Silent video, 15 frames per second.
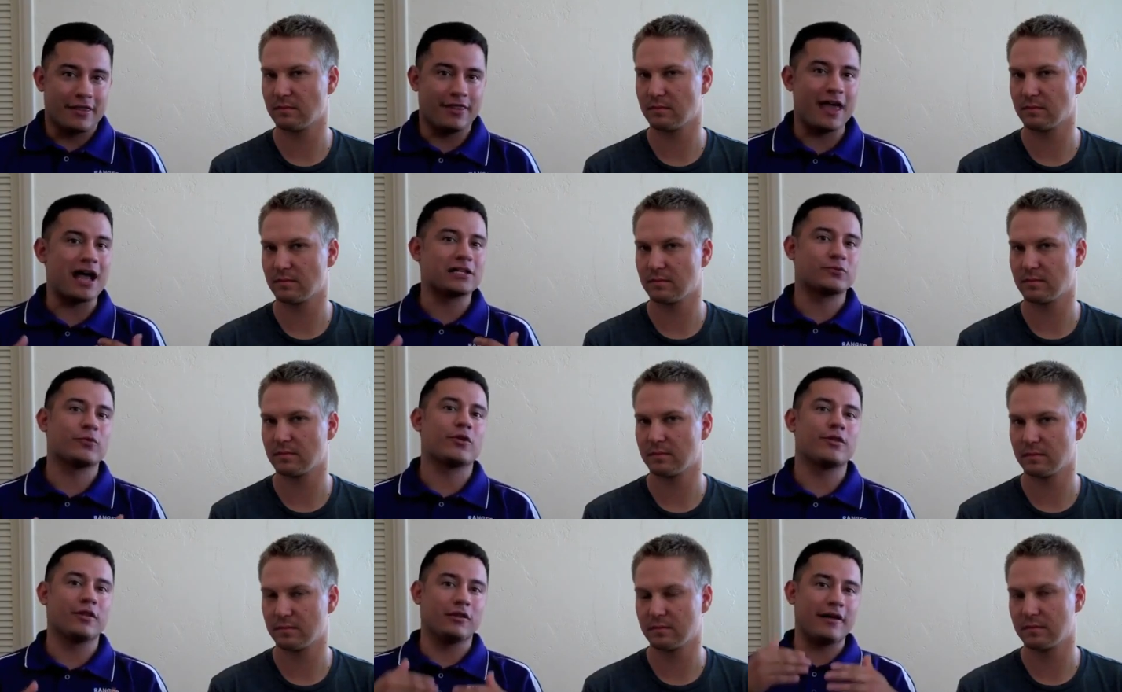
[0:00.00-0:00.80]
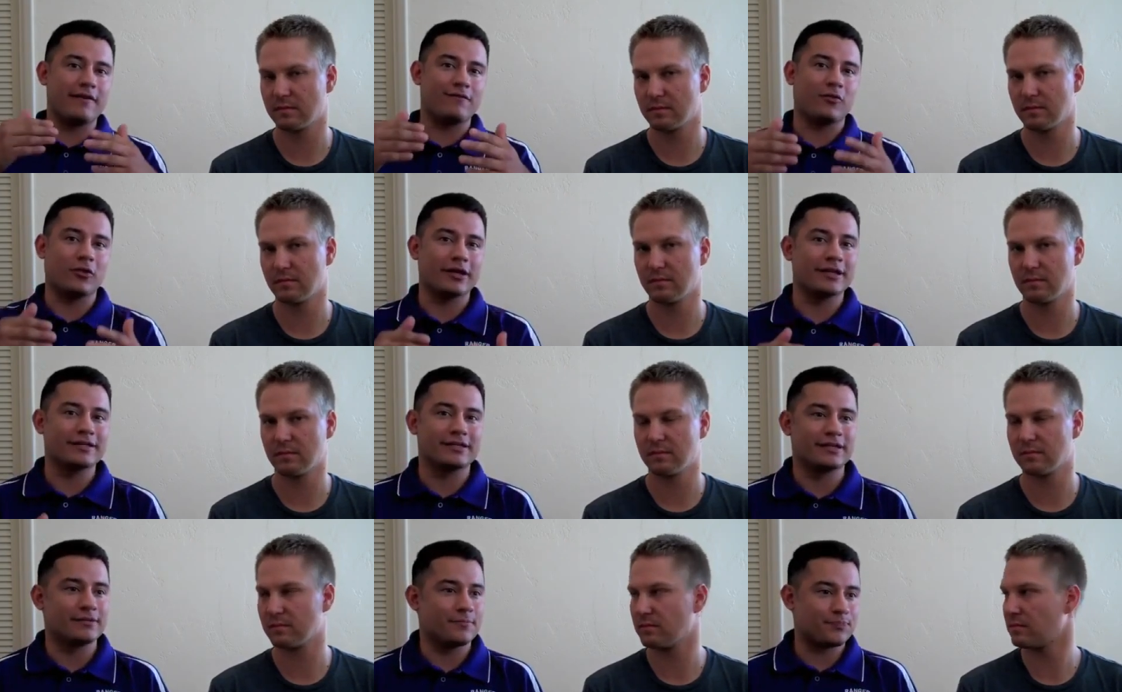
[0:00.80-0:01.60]
Speaker 1: that's where the level
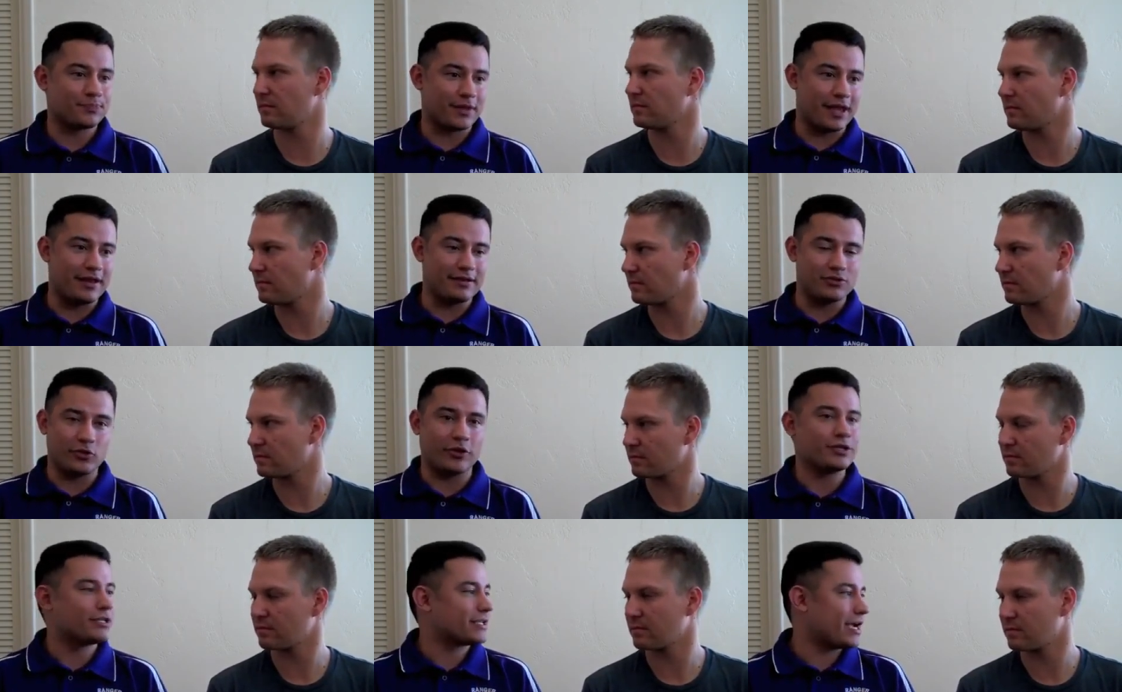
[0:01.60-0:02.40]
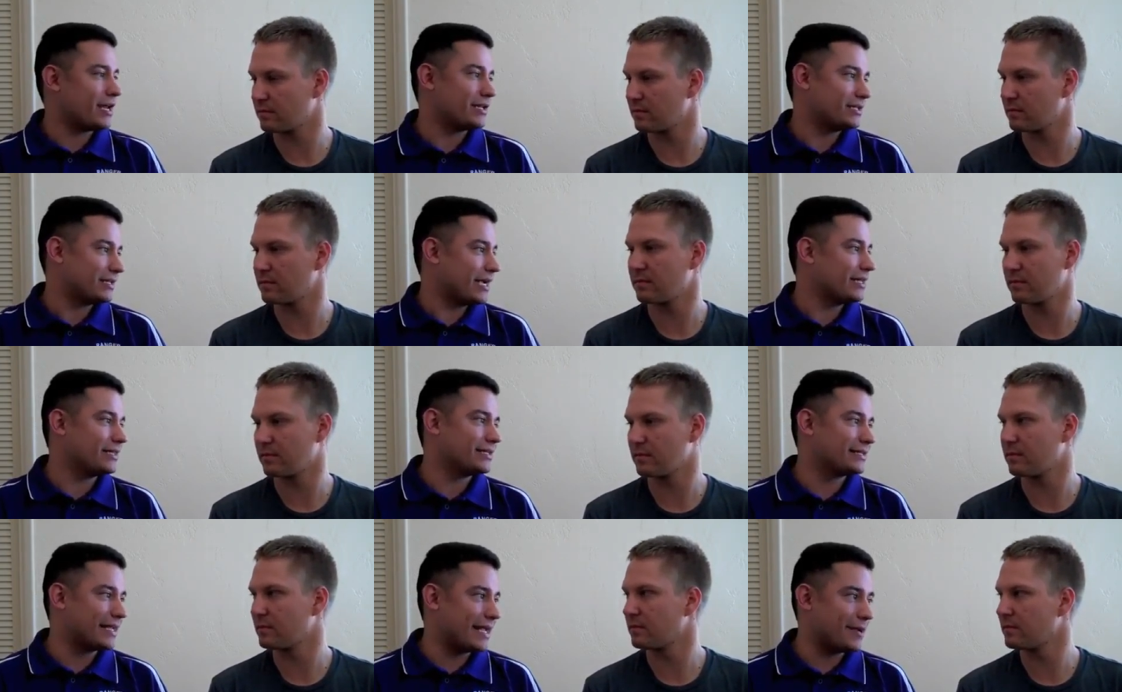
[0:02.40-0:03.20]
is. And, and Georgia's kind of
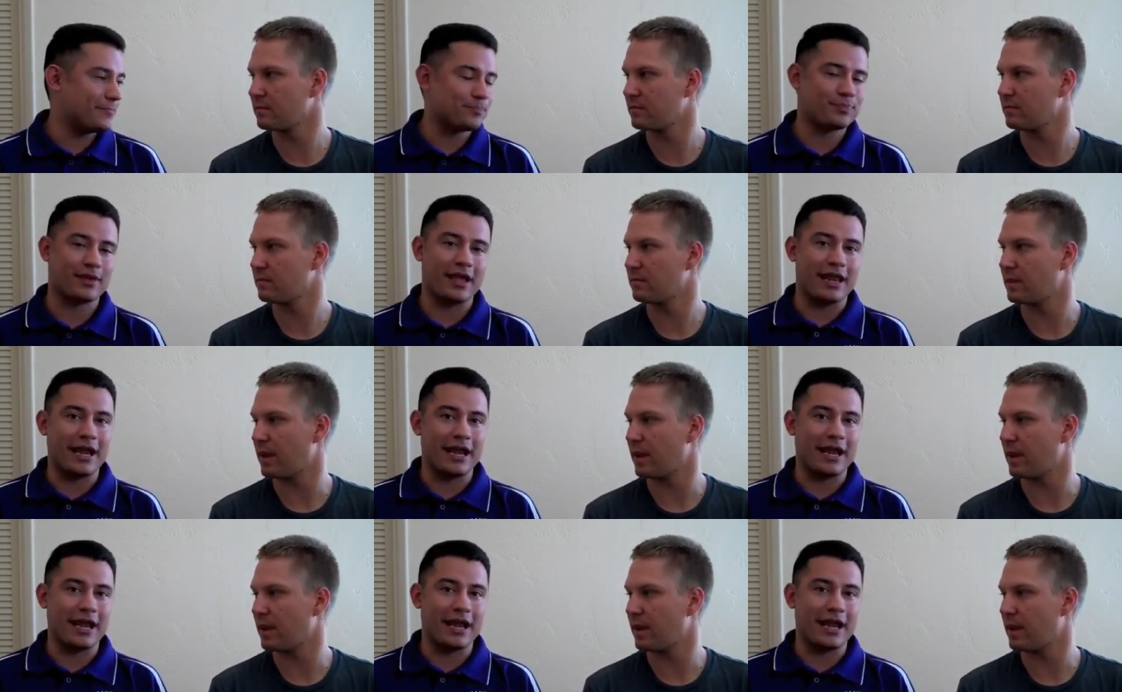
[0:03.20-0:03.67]
stayed the same.